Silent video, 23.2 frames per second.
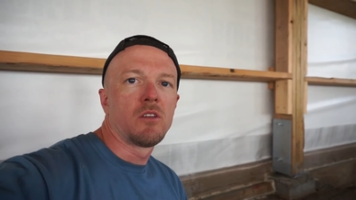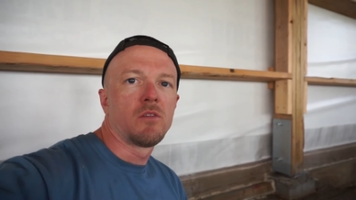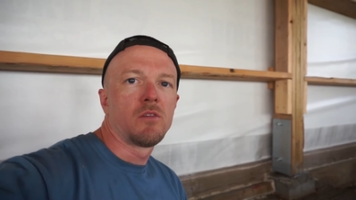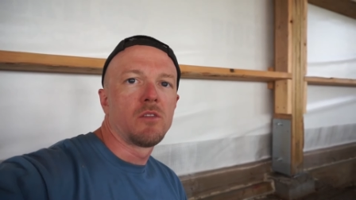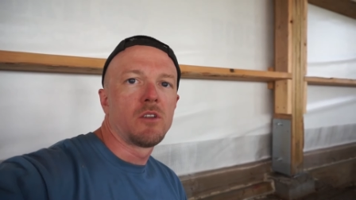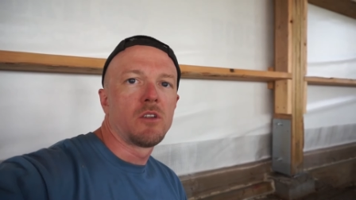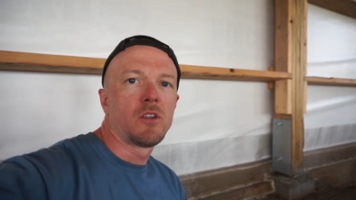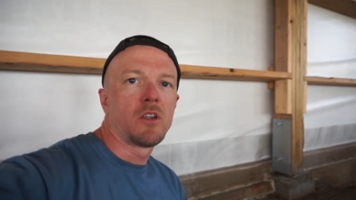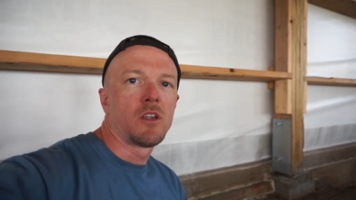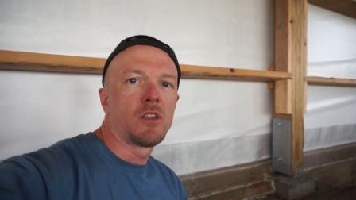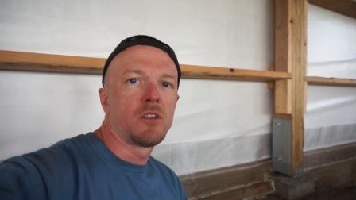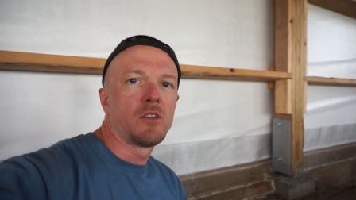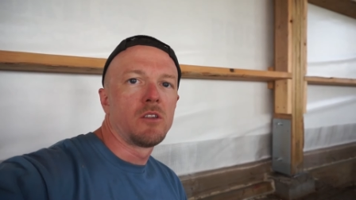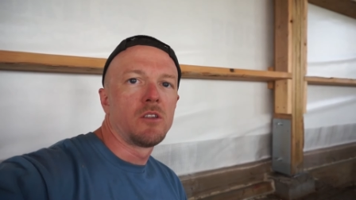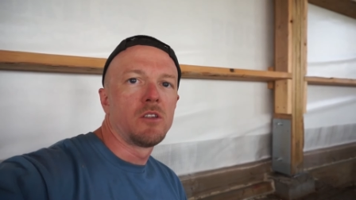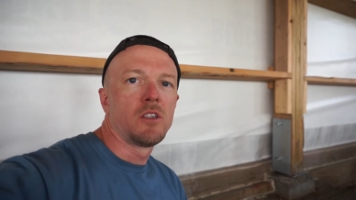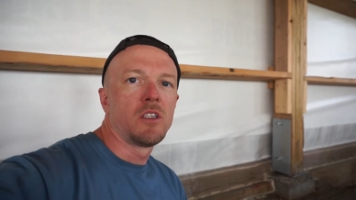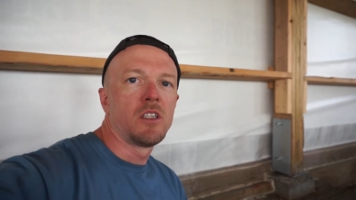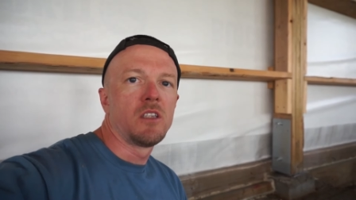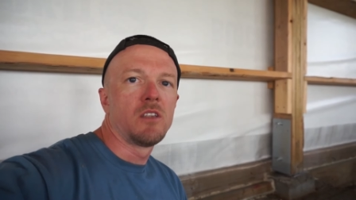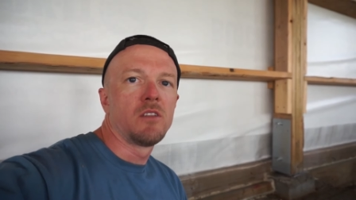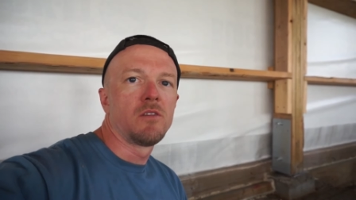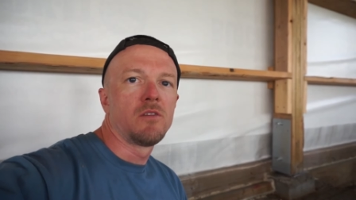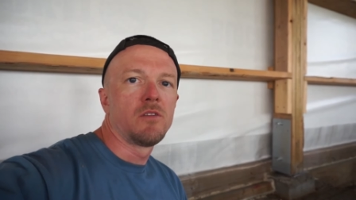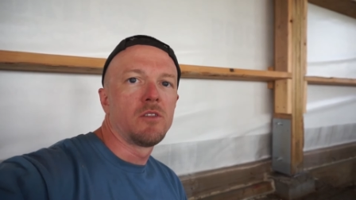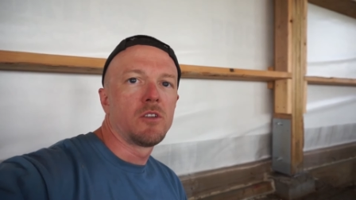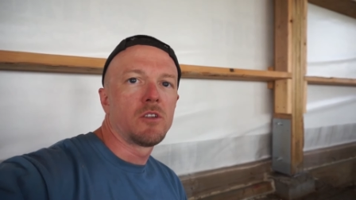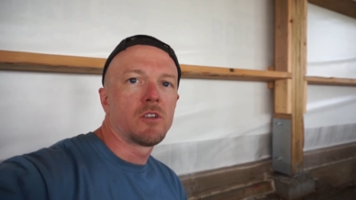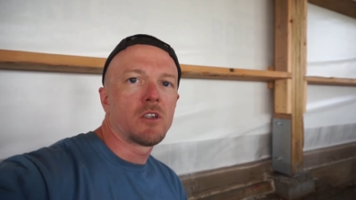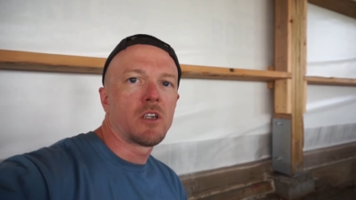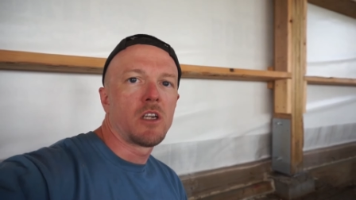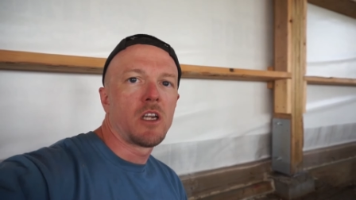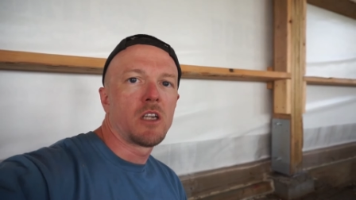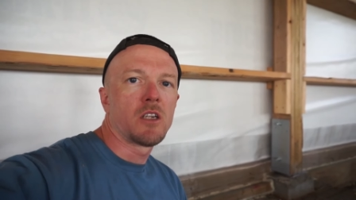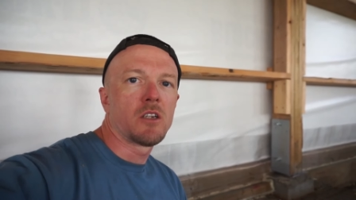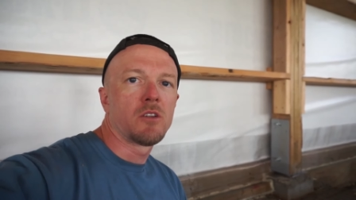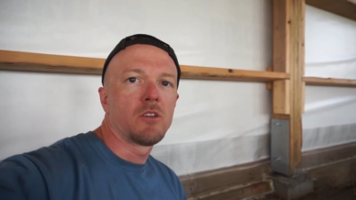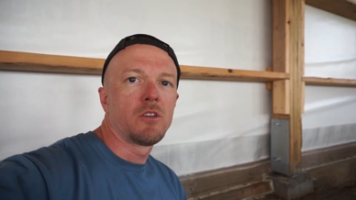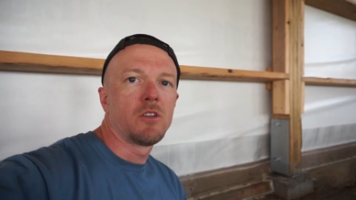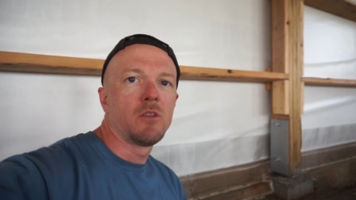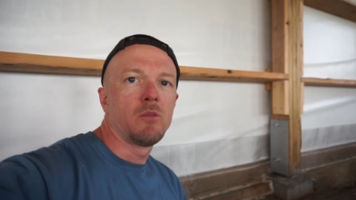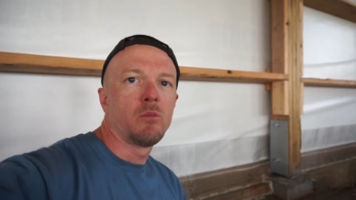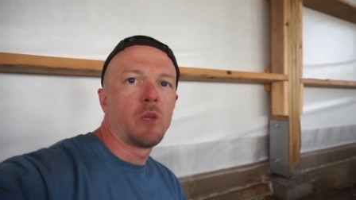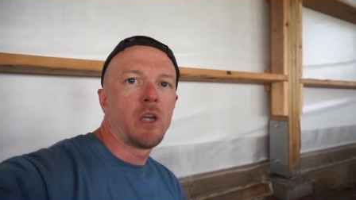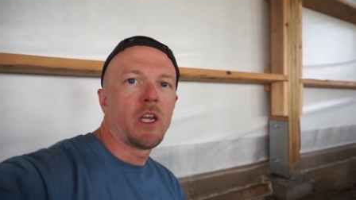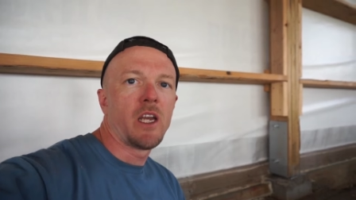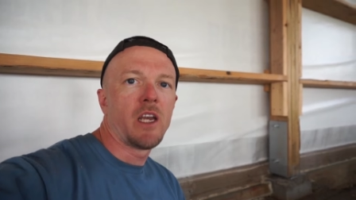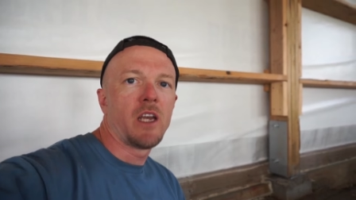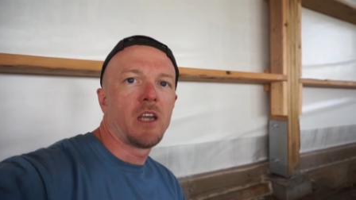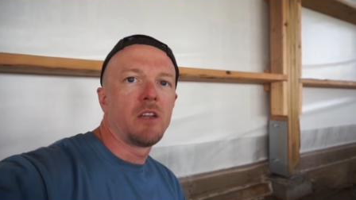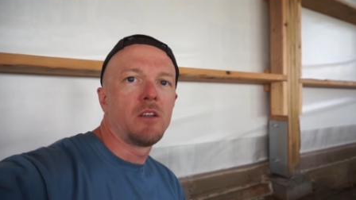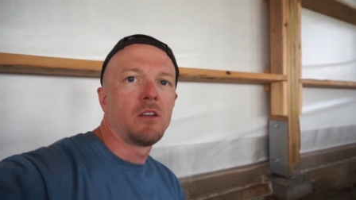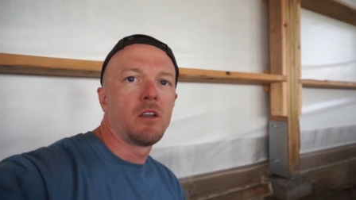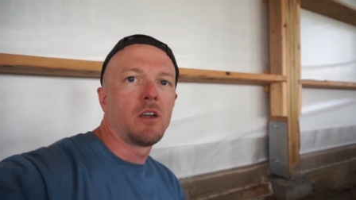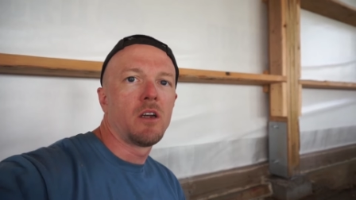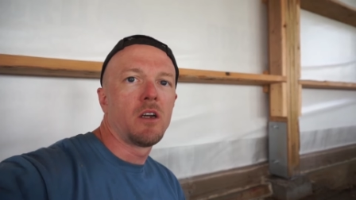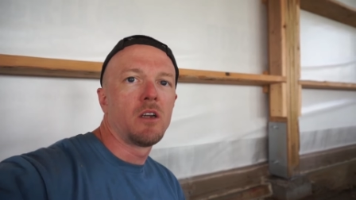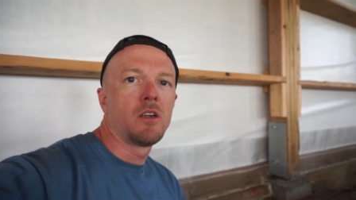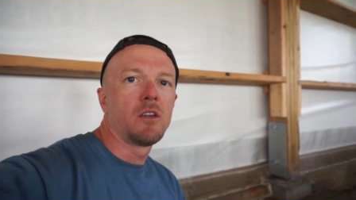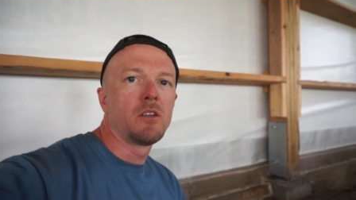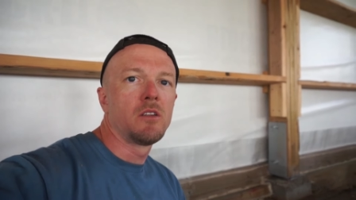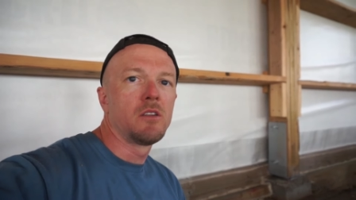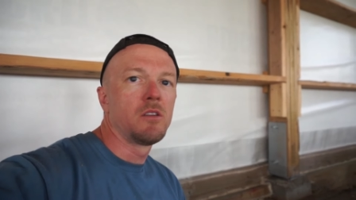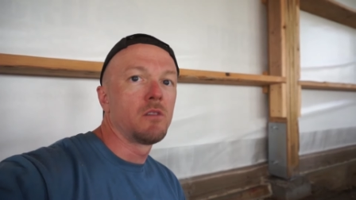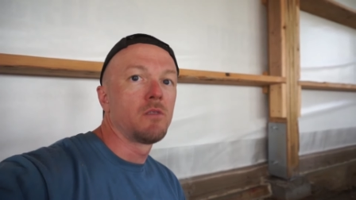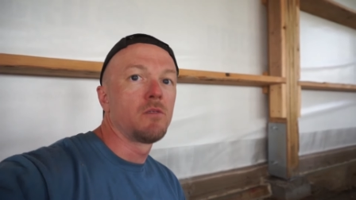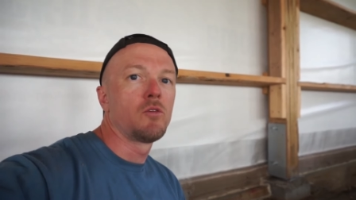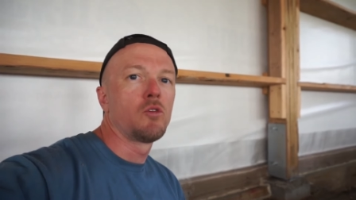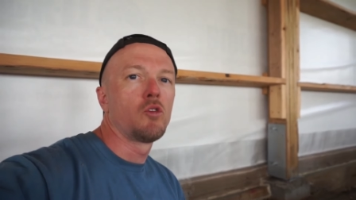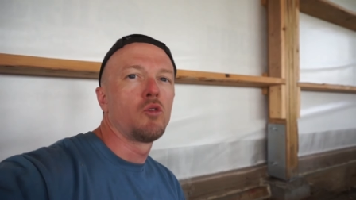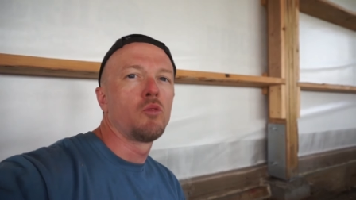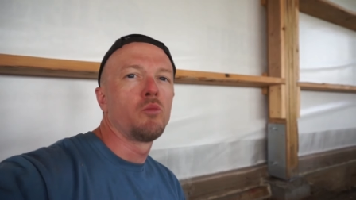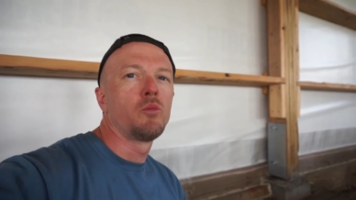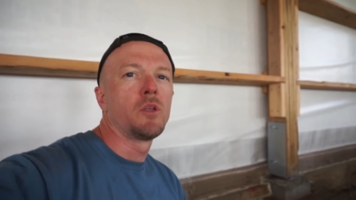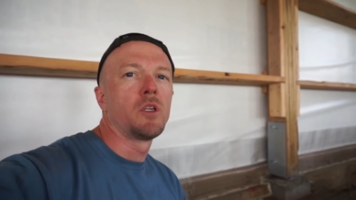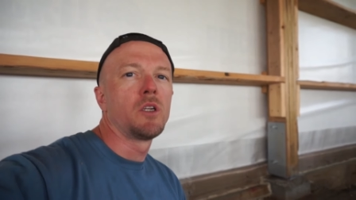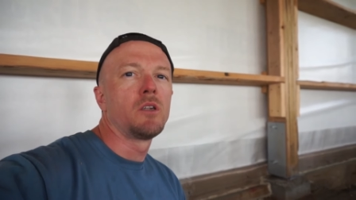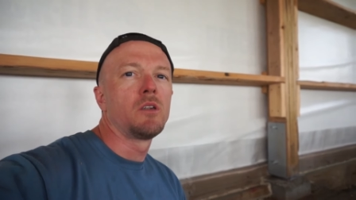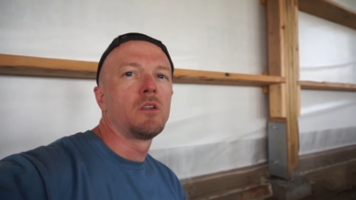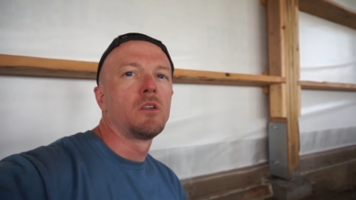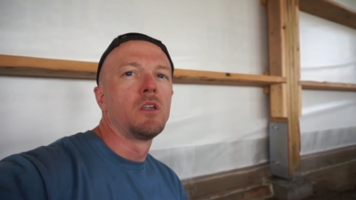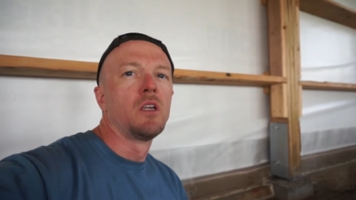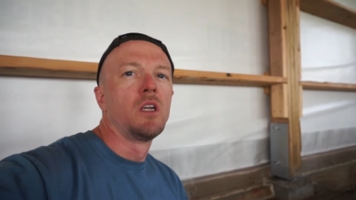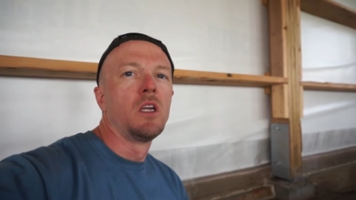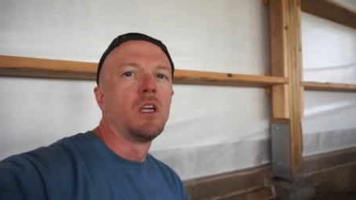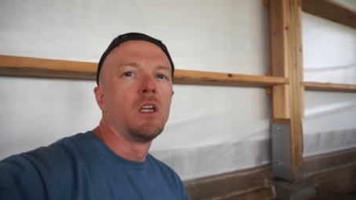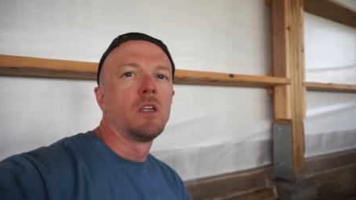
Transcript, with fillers: if they're underneath your concrete pad uh, in the foam there.